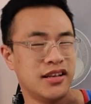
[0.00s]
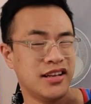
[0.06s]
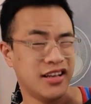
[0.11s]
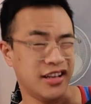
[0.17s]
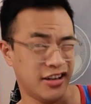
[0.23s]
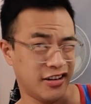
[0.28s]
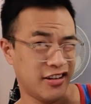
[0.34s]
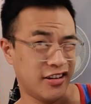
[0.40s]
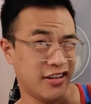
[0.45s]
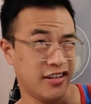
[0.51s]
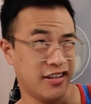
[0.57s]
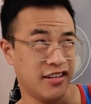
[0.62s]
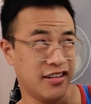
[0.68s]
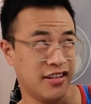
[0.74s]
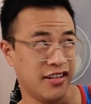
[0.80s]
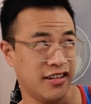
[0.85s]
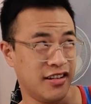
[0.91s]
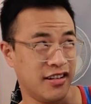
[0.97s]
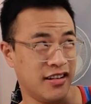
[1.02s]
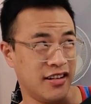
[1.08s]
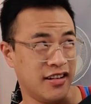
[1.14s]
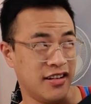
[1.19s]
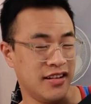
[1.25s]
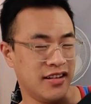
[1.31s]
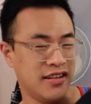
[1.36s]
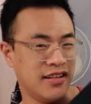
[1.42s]
gear
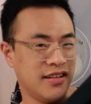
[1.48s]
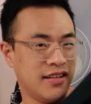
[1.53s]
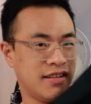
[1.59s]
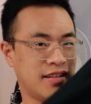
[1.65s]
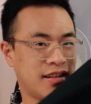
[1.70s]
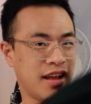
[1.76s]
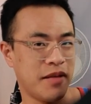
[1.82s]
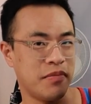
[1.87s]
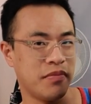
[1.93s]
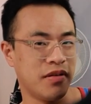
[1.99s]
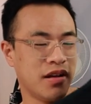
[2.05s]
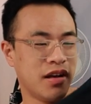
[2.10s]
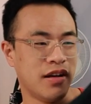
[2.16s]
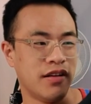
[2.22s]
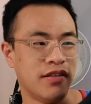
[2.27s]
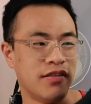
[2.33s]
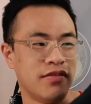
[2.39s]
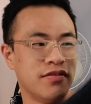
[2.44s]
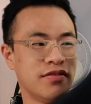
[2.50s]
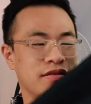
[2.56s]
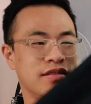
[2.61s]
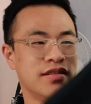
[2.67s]
type of